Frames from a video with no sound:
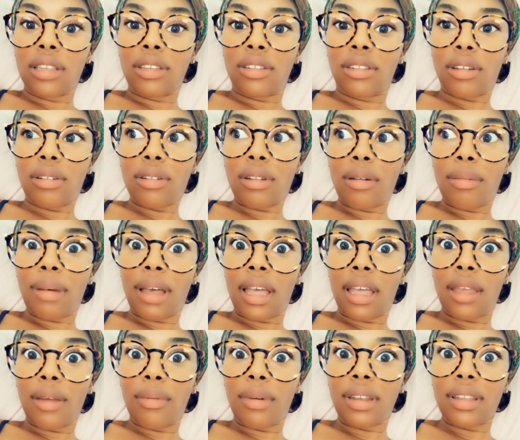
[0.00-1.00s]
don't
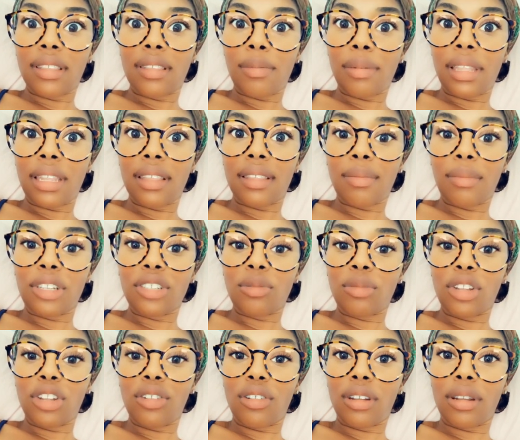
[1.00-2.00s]
nobody want to spend this much
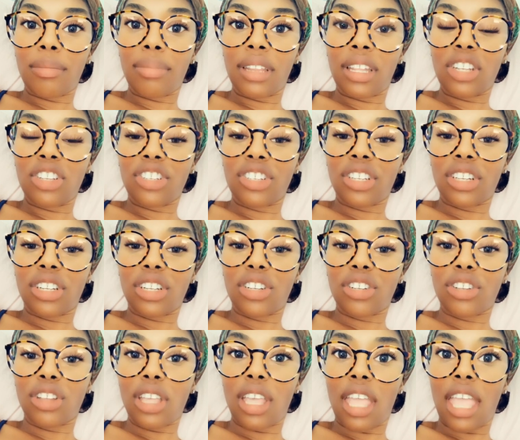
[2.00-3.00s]
money on a
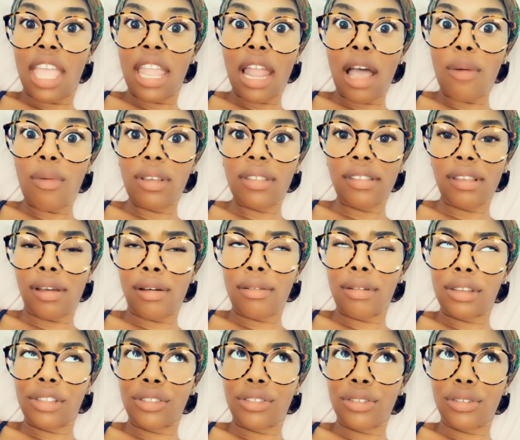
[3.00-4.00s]
plunger, and I wasn't
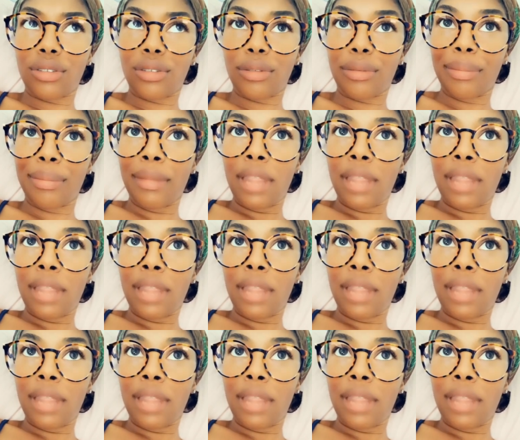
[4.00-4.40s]
going to.